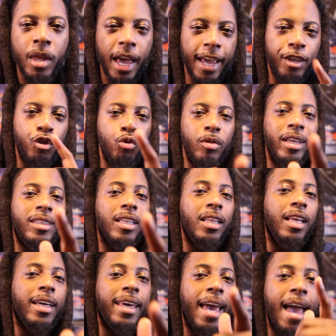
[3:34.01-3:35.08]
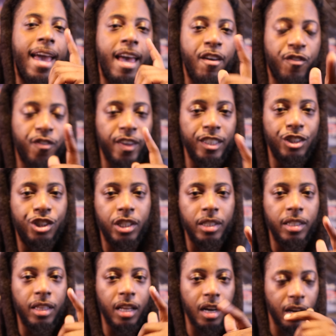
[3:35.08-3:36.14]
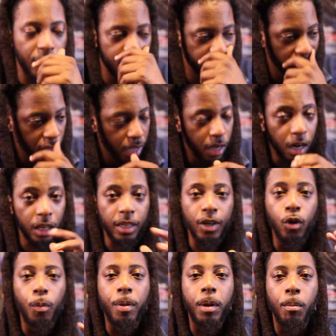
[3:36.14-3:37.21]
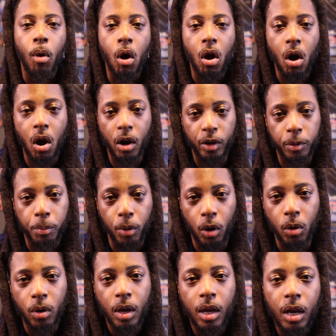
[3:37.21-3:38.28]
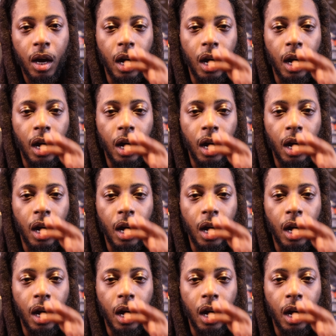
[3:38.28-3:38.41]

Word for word: And you need to look at FNG love a little bit more harder, bro.